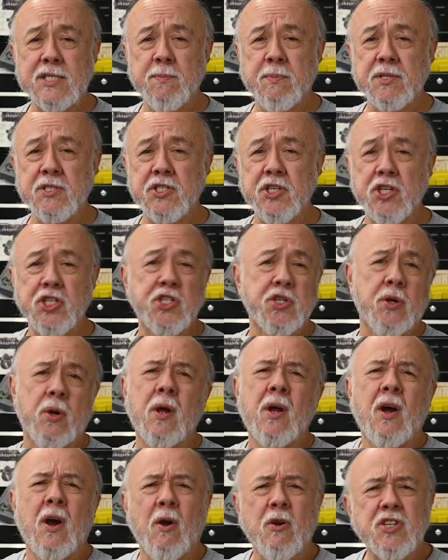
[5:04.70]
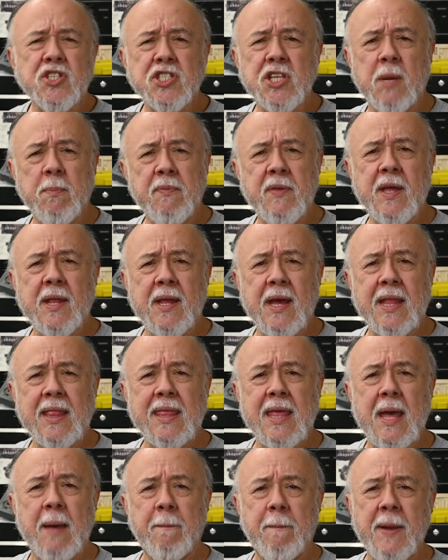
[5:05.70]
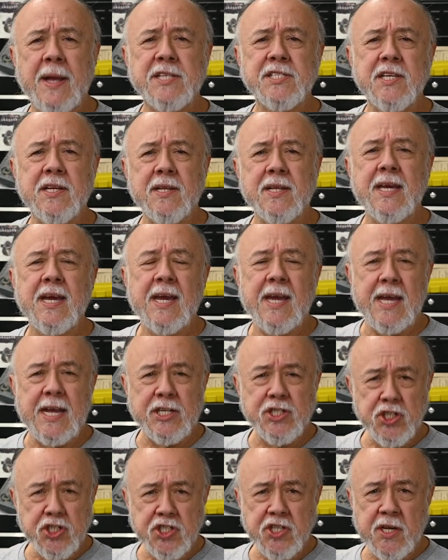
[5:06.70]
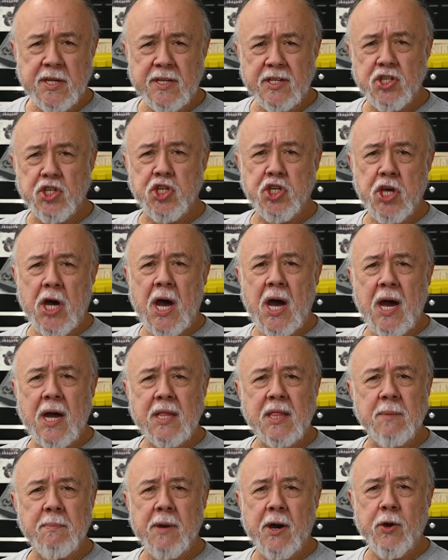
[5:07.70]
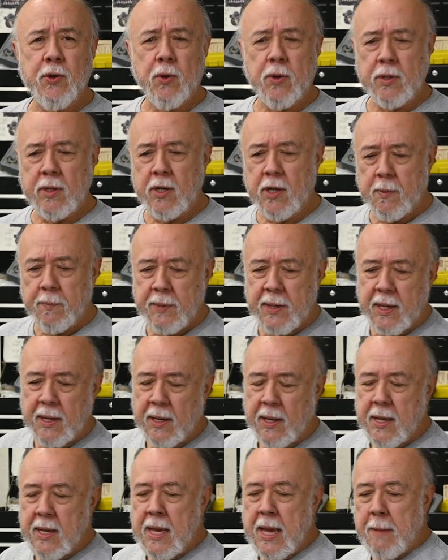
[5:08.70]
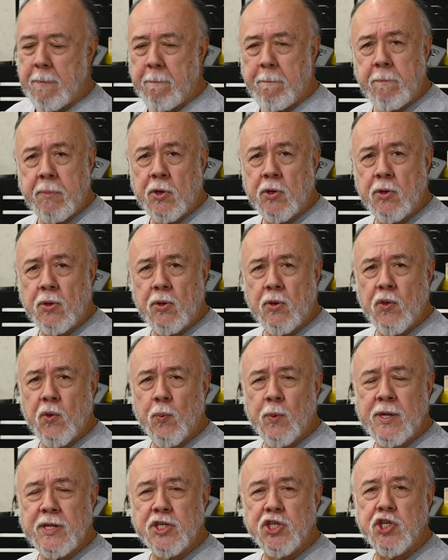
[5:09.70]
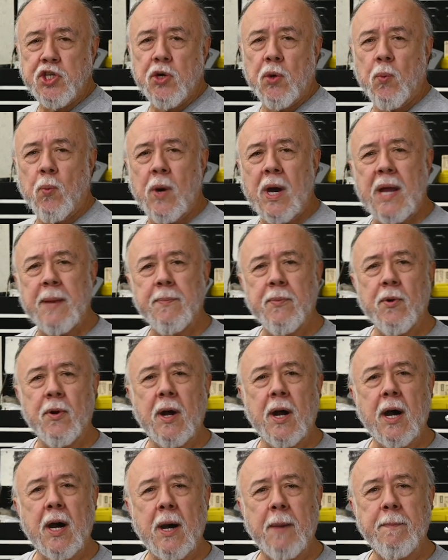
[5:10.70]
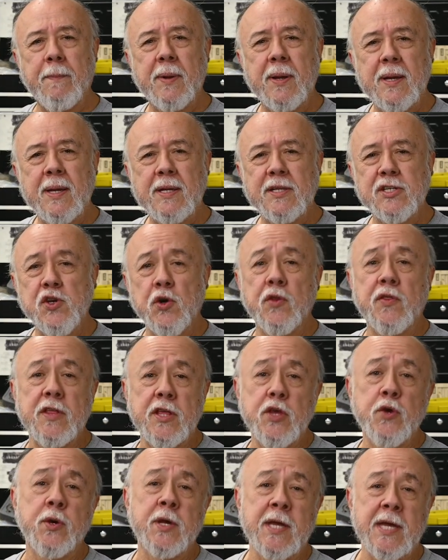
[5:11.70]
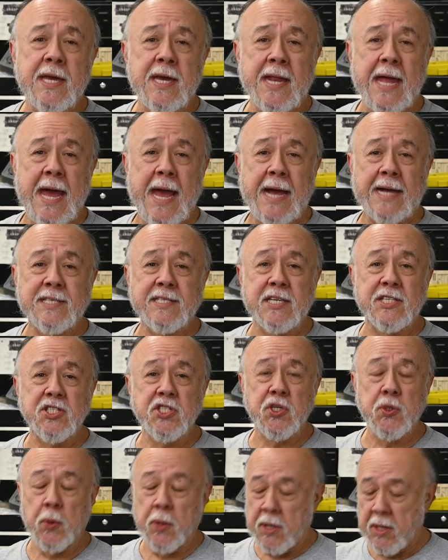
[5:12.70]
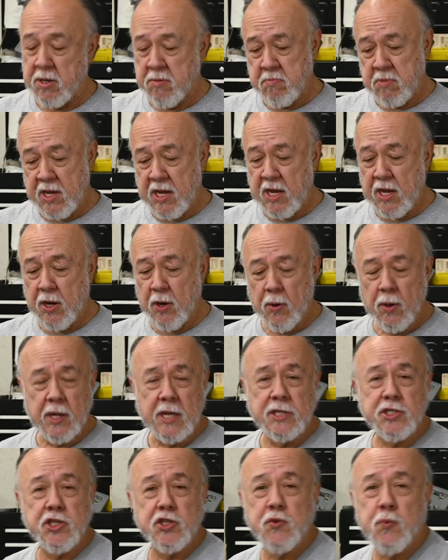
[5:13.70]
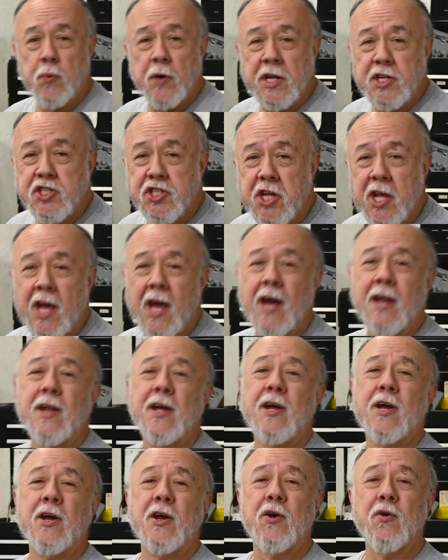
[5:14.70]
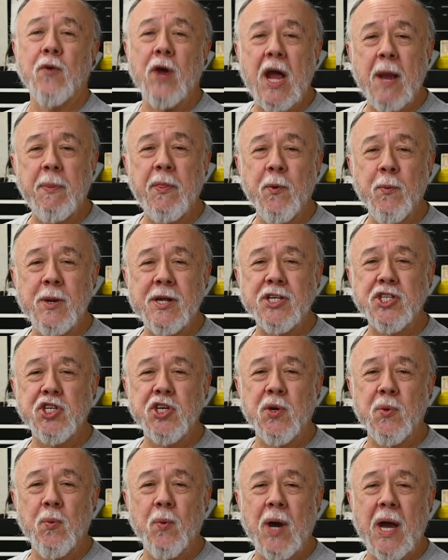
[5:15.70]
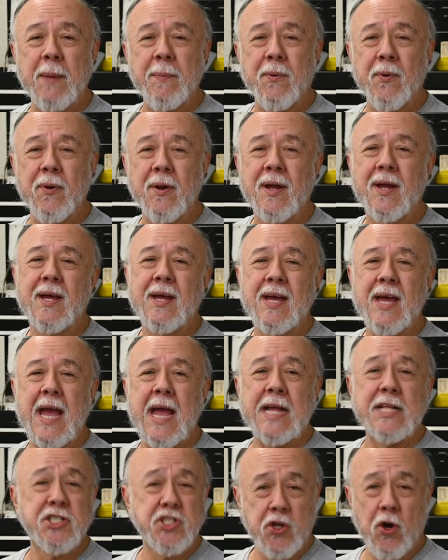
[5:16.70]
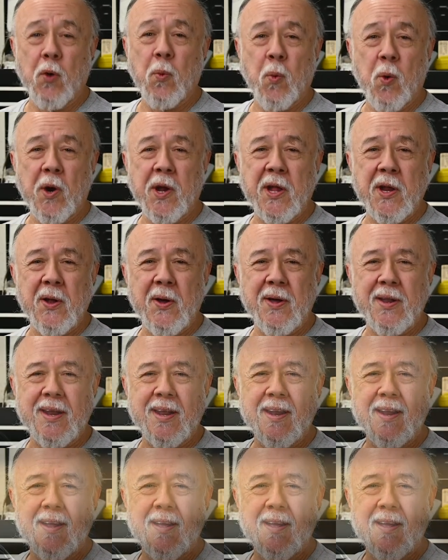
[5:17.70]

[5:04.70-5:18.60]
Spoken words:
position or something like that. Basically, it's just going to jog the motor a little bit and pull the windshield wiper up so that you can get access to it. Here, it's just reach down, grab the windshield wiper, and start working on it.